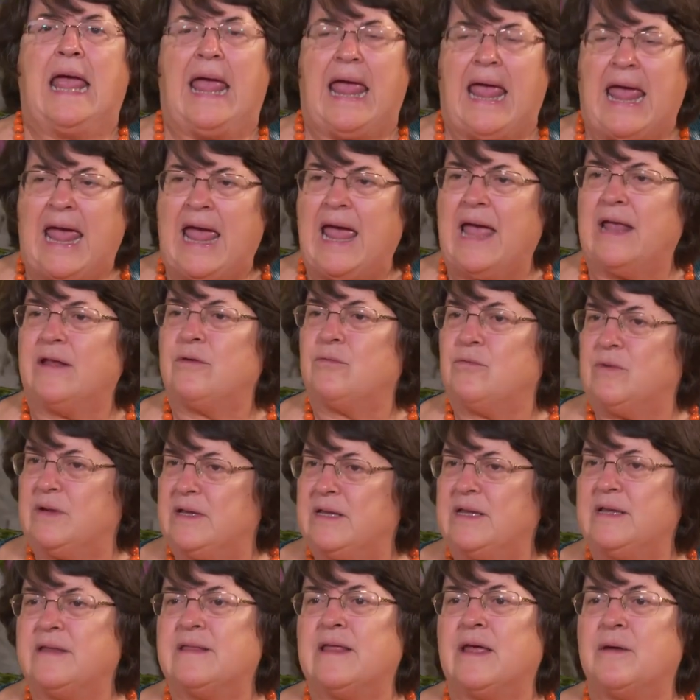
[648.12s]
and
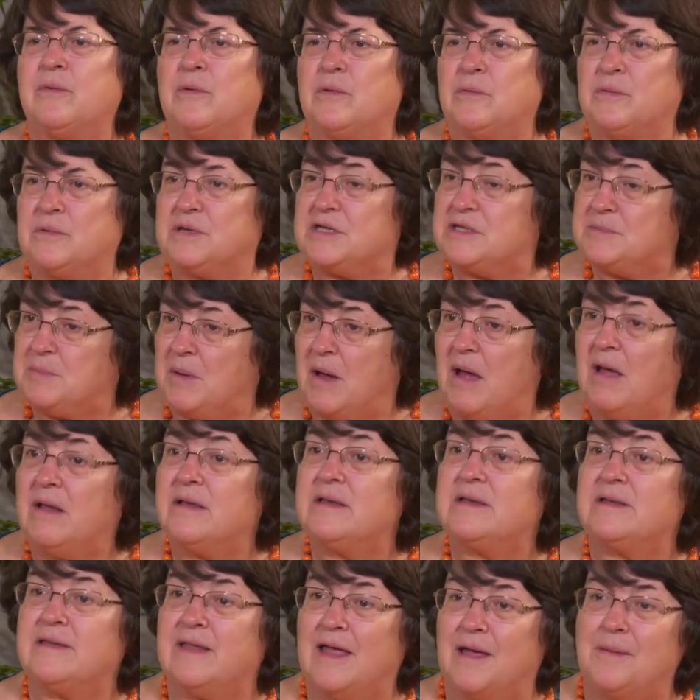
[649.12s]
really they will
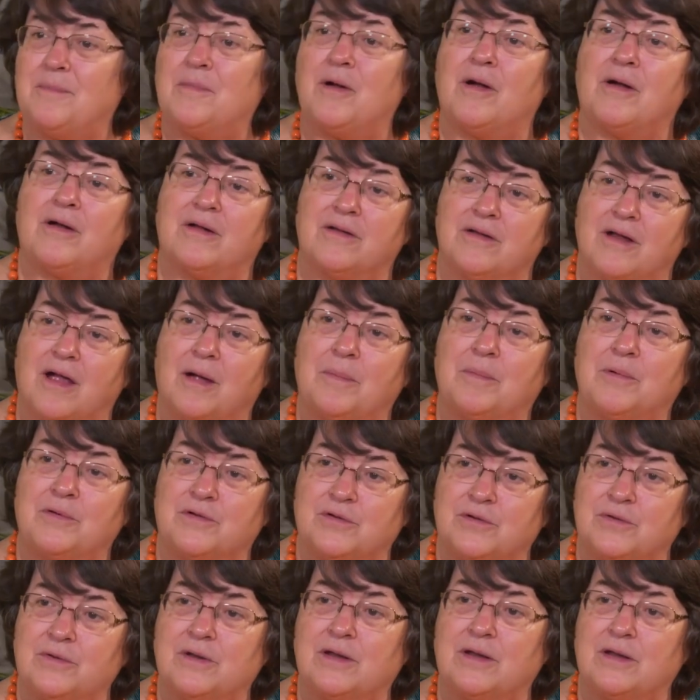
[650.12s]
respond to that market
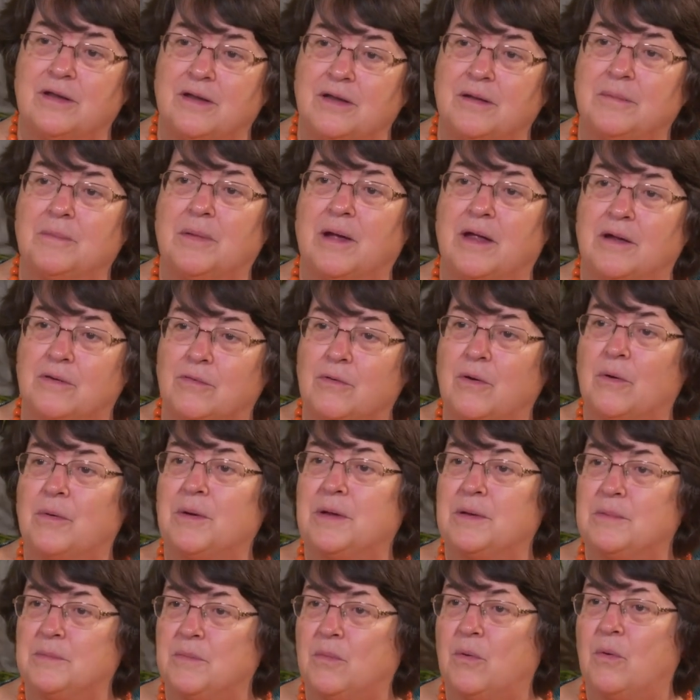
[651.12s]
opportunity by
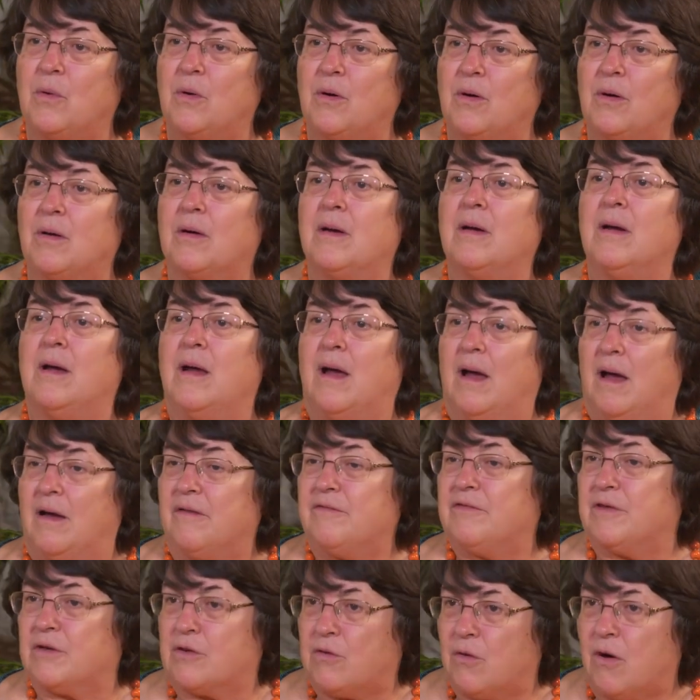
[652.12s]
growing more
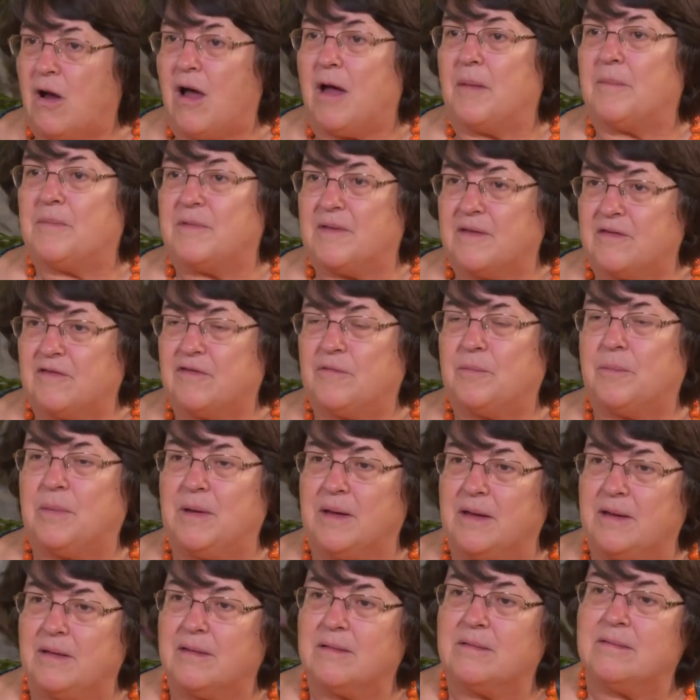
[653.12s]
of the crop that's
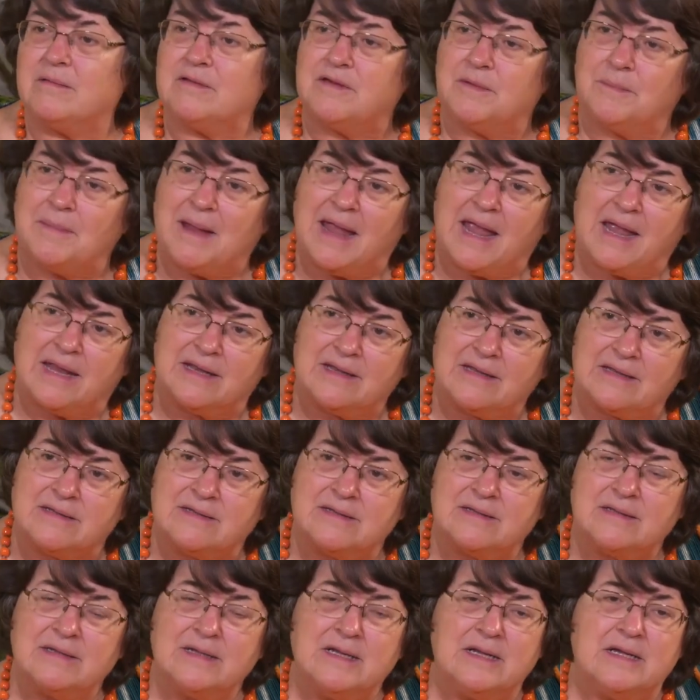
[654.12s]
being
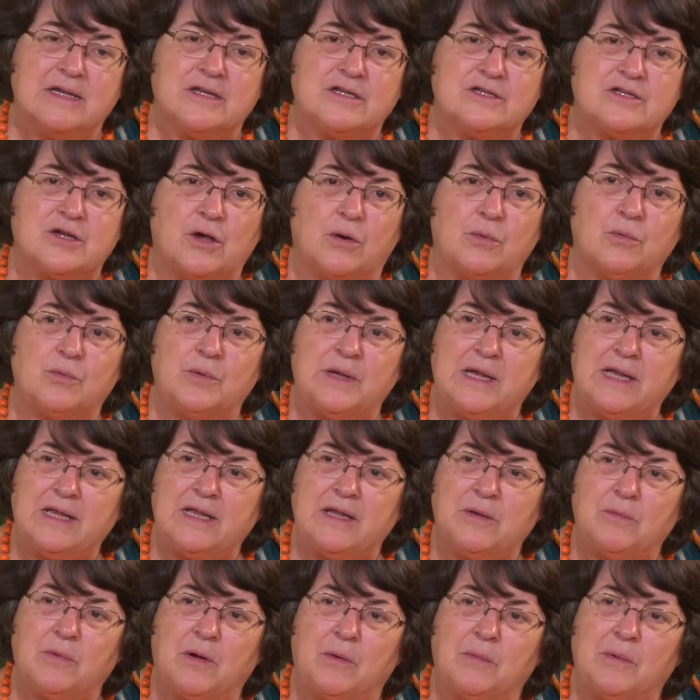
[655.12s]
demanded. So
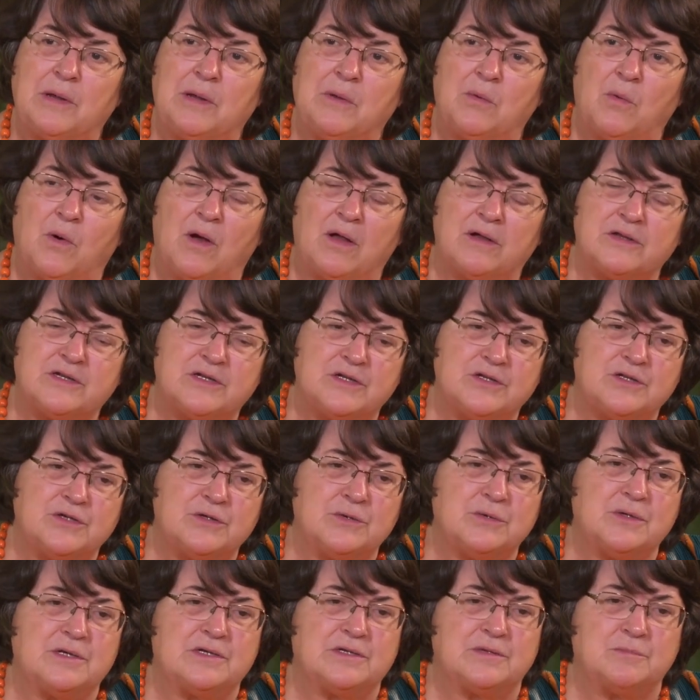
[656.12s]
really what we want to
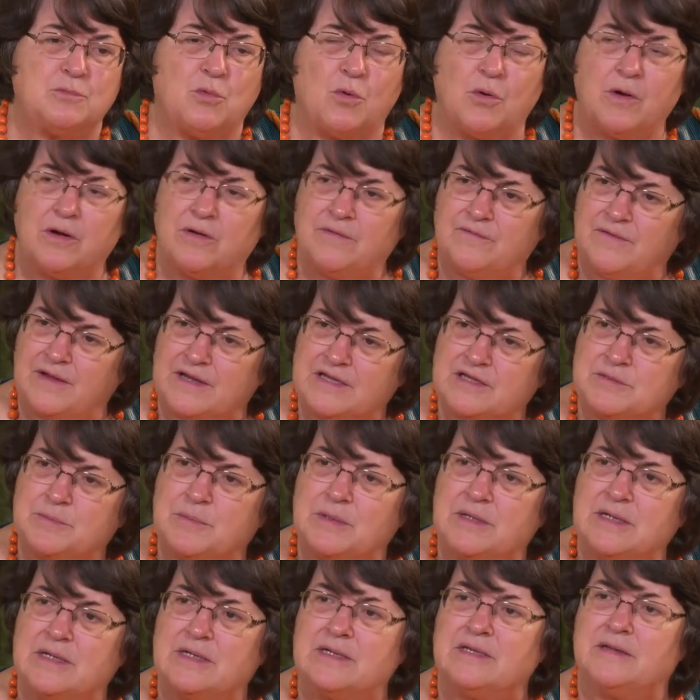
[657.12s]
do is more
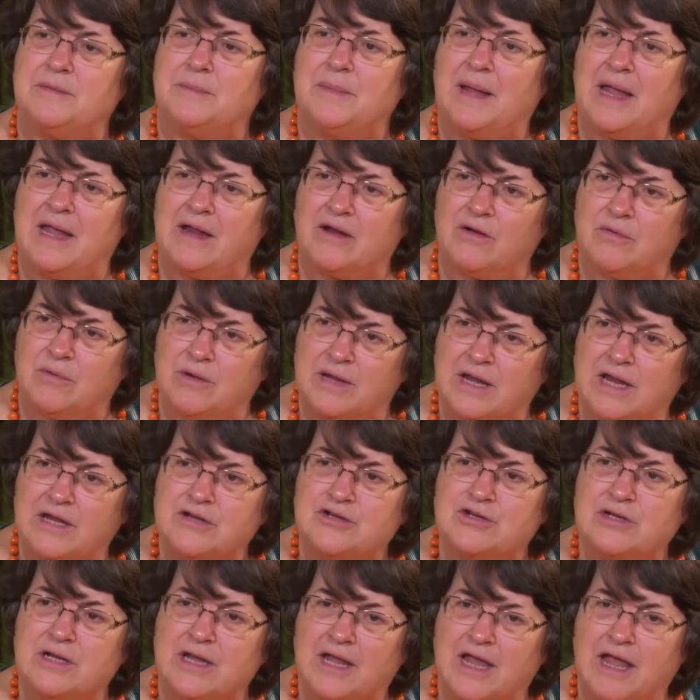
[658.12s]
investment in demand
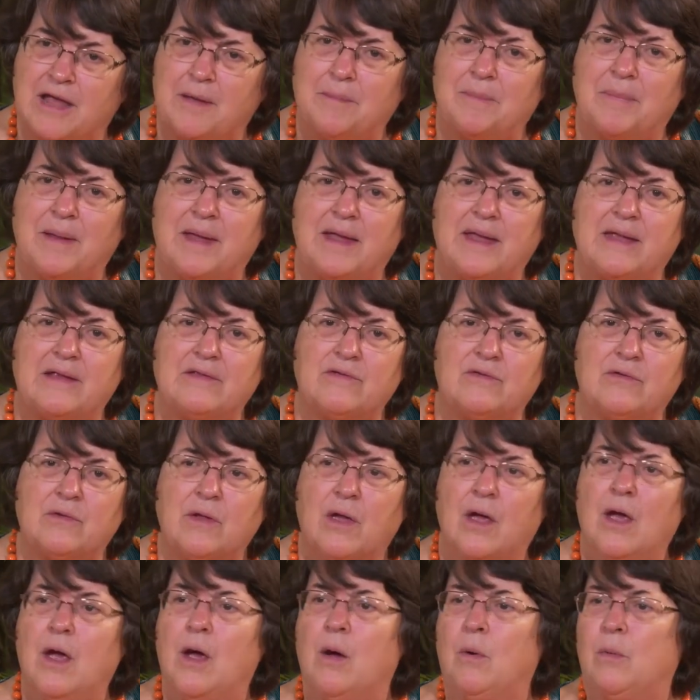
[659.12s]
creation campaigns.
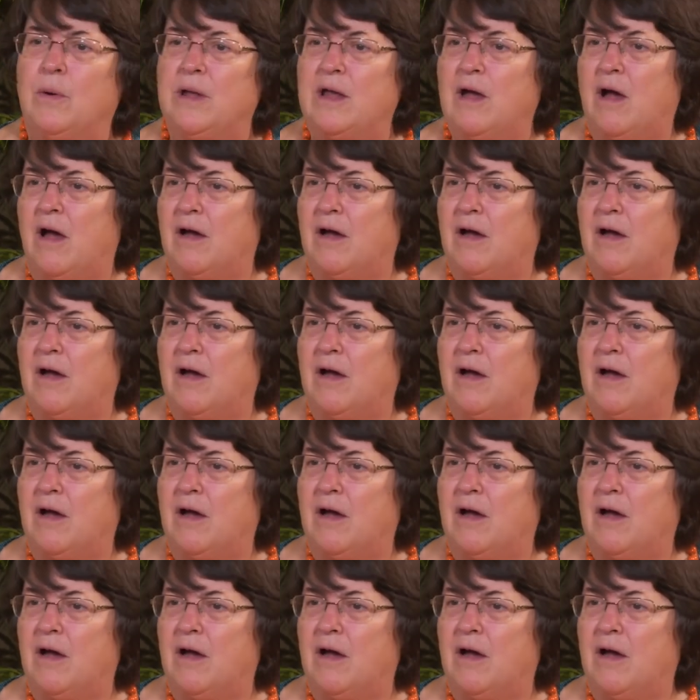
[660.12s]
We